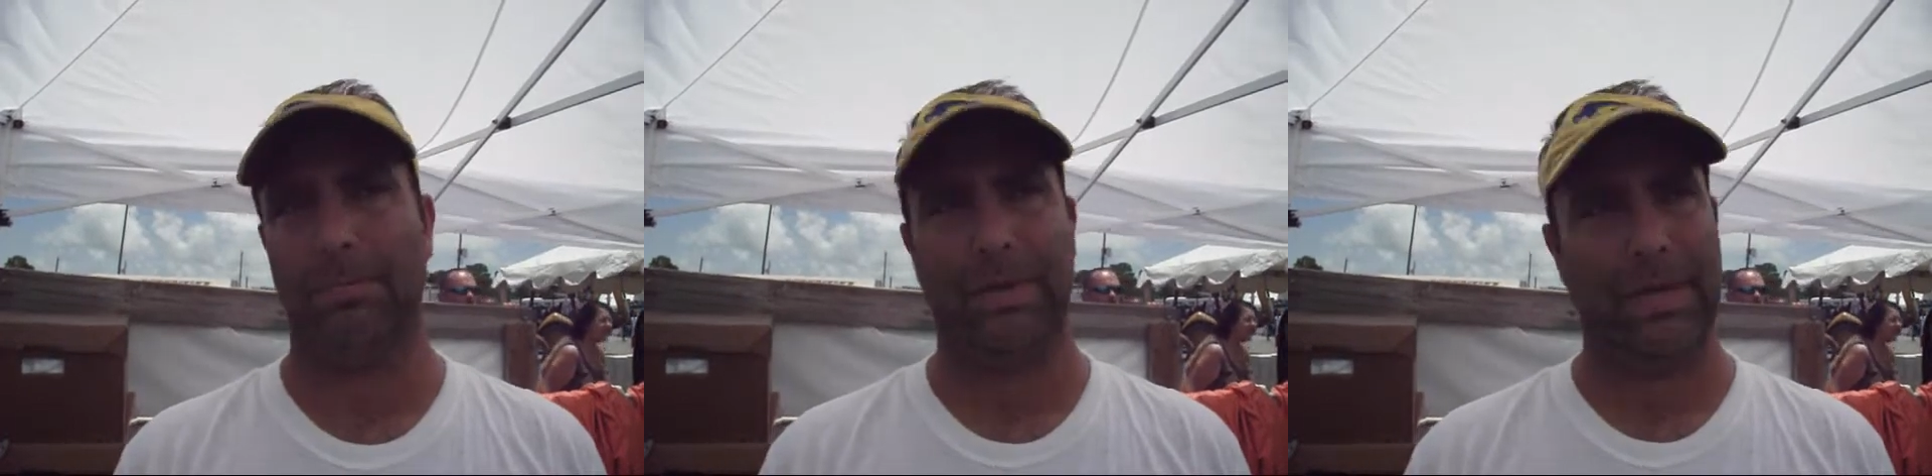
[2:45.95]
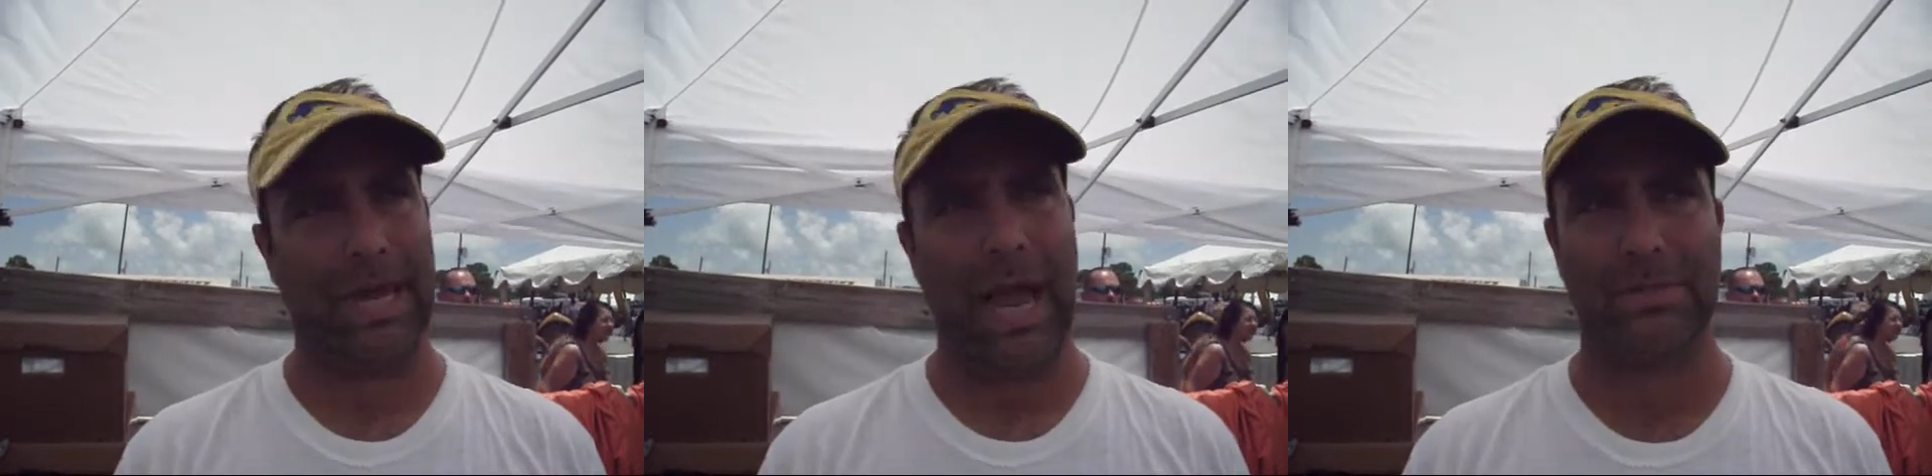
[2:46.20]

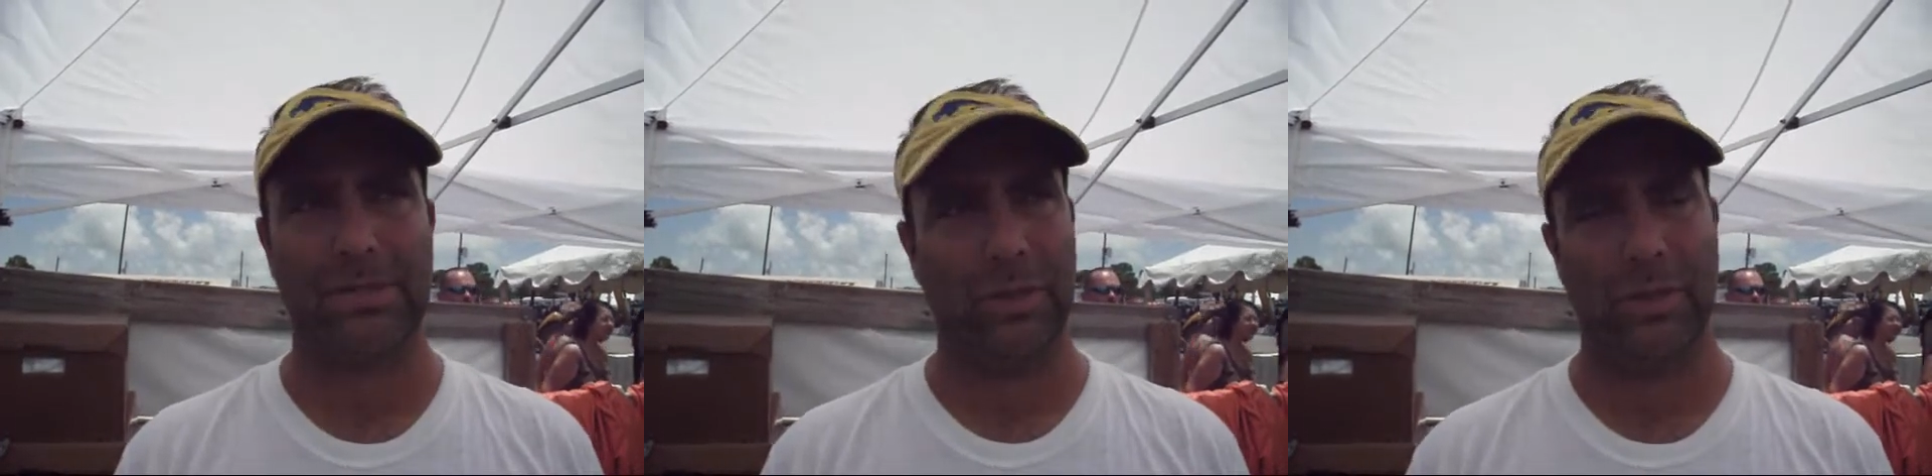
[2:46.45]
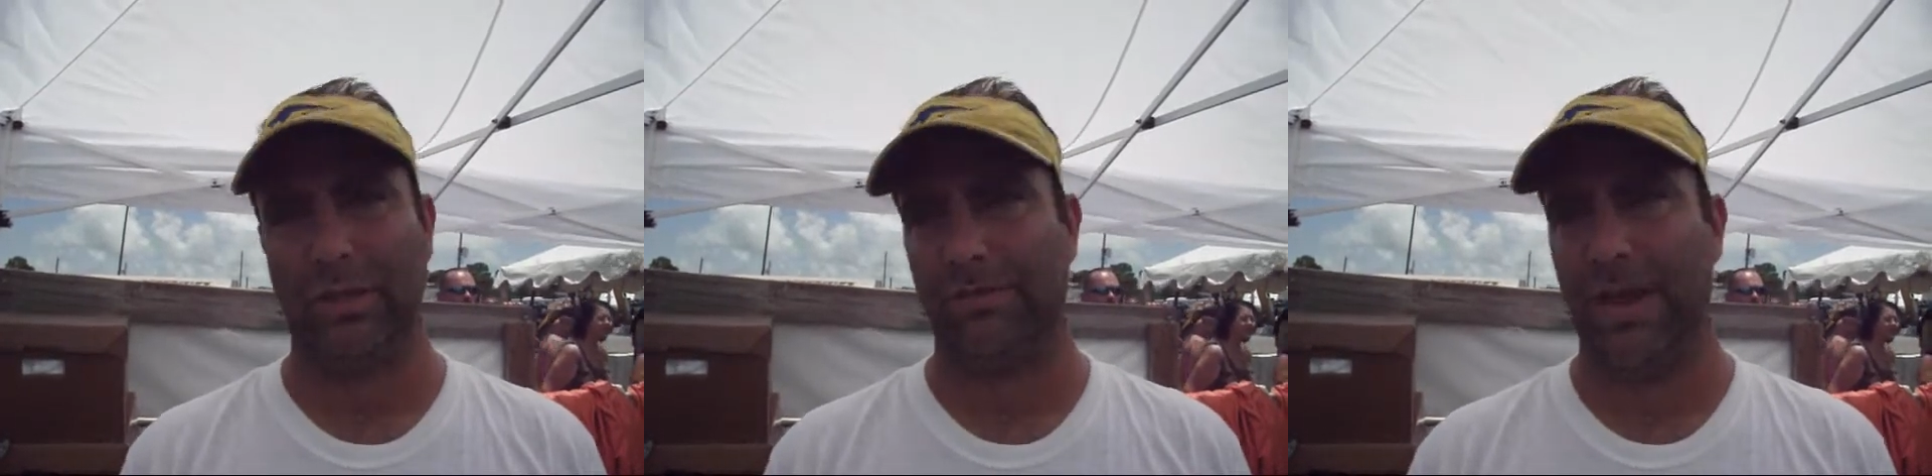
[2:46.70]
being
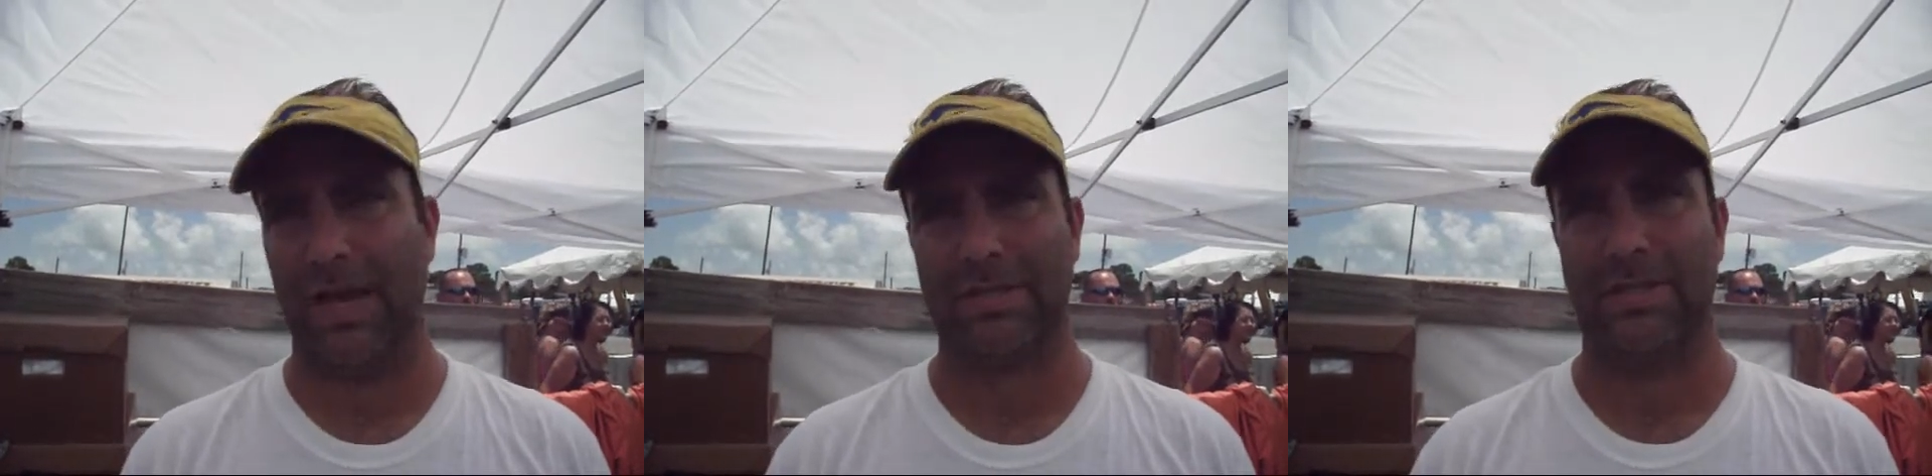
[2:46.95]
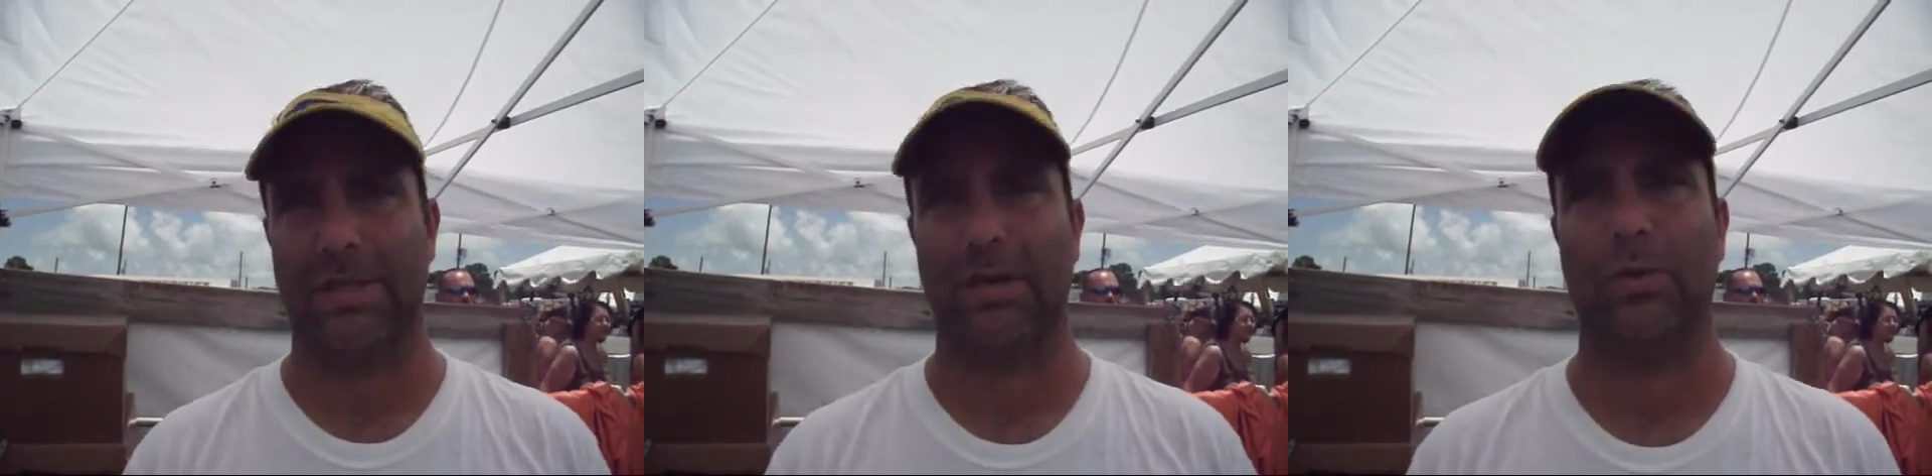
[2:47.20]
absolutely
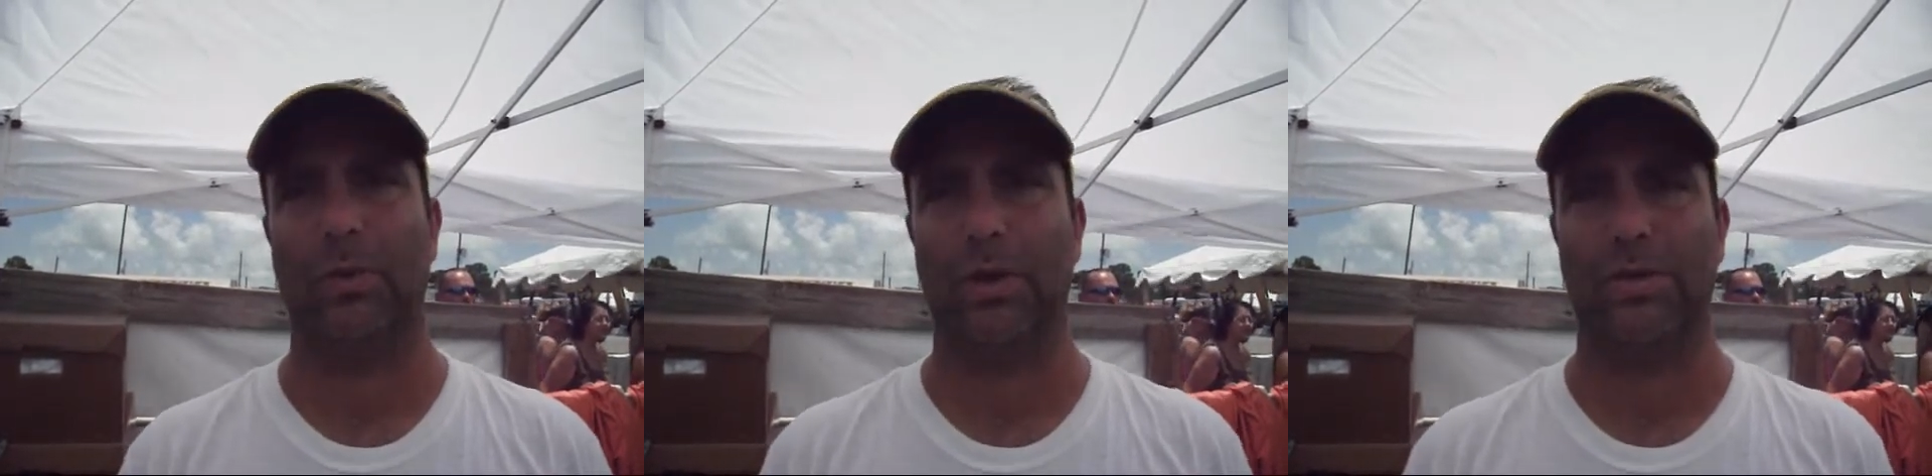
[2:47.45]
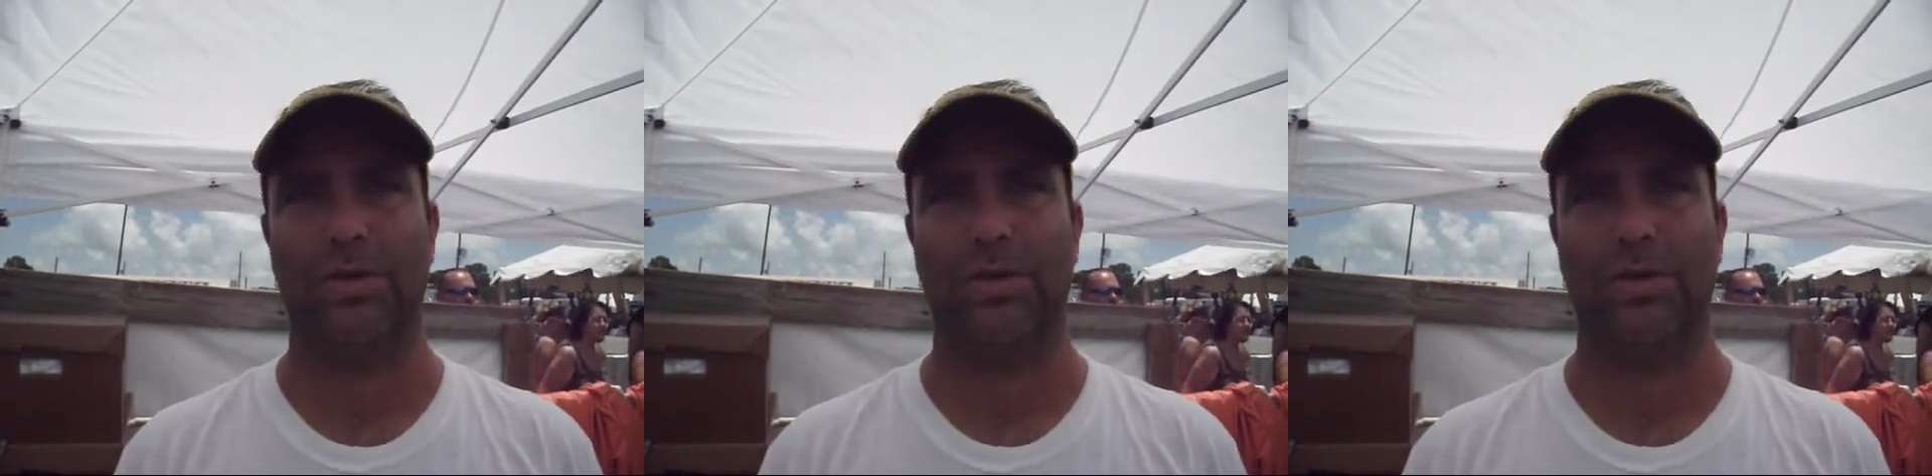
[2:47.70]
fascinated with.